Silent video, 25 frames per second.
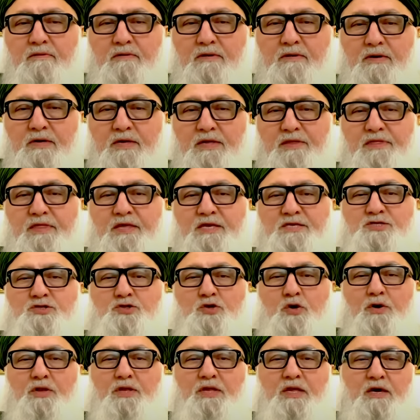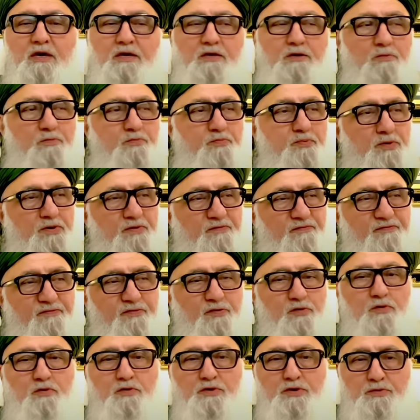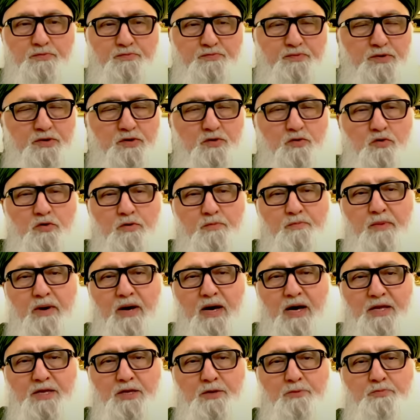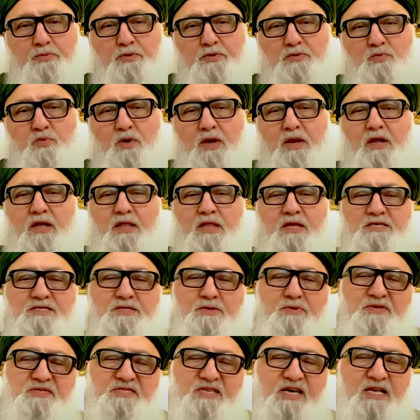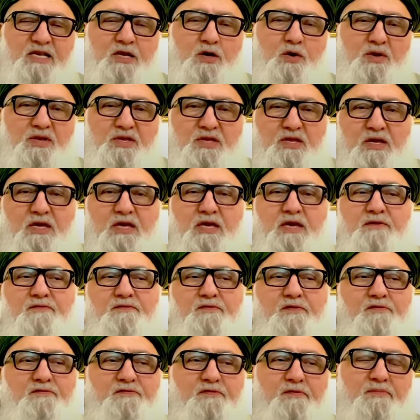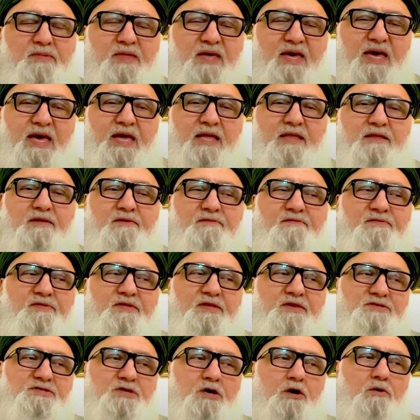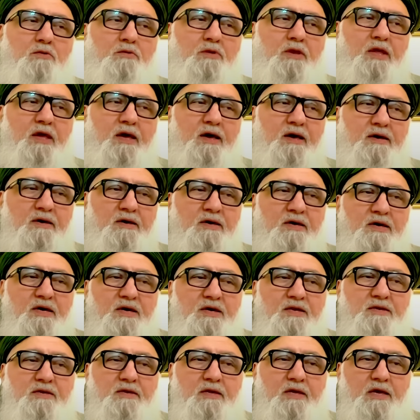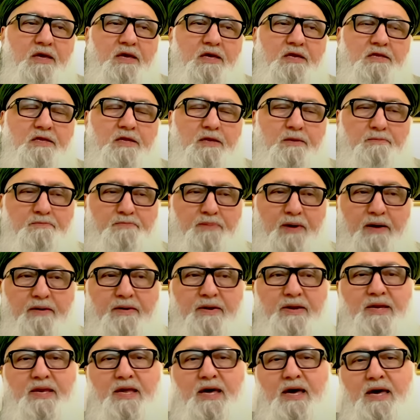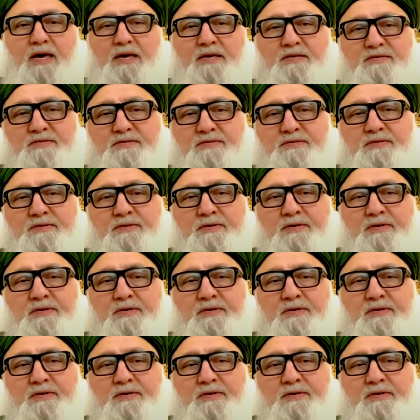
in this dunya you put food, you put qurban, you put what Allah is going to give you from the hand of this awliya to eat in paradise.